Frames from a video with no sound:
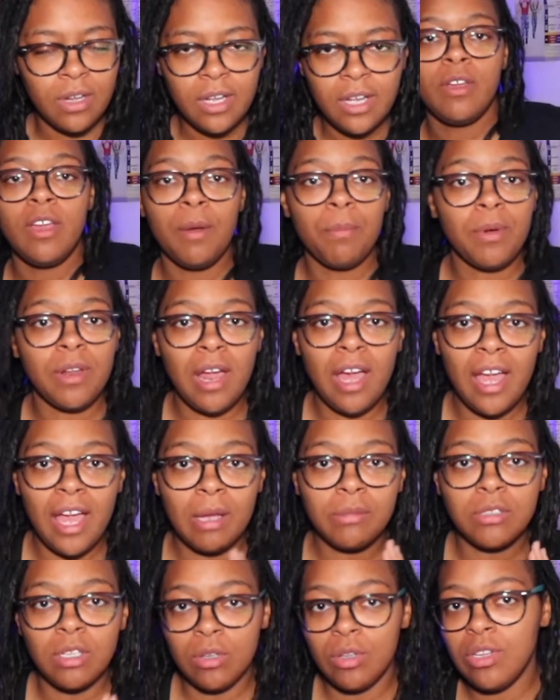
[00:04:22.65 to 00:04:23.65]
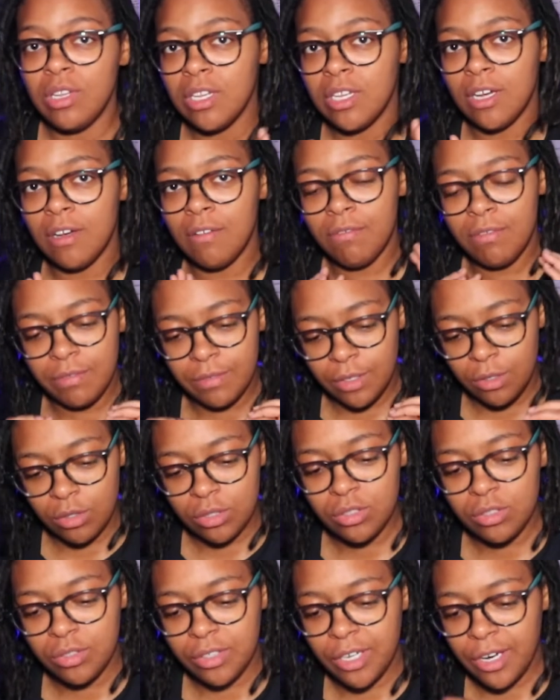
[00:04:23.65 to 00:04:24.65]
Yeah, but I absolutely love those
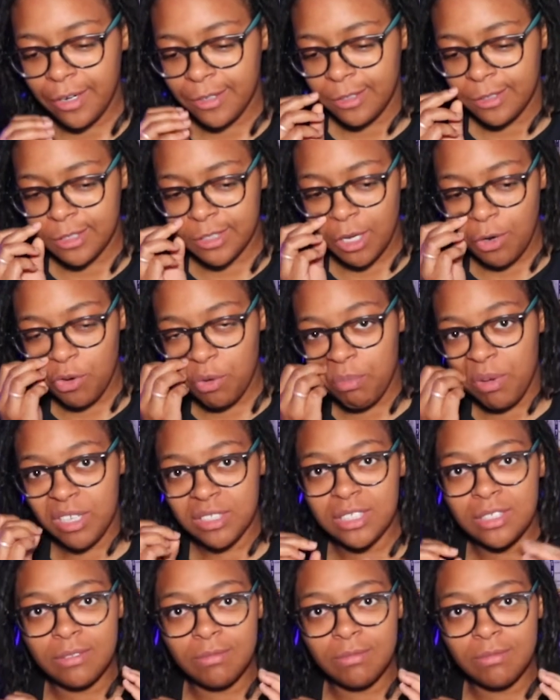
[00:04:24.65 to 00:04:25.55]
two characters. They were my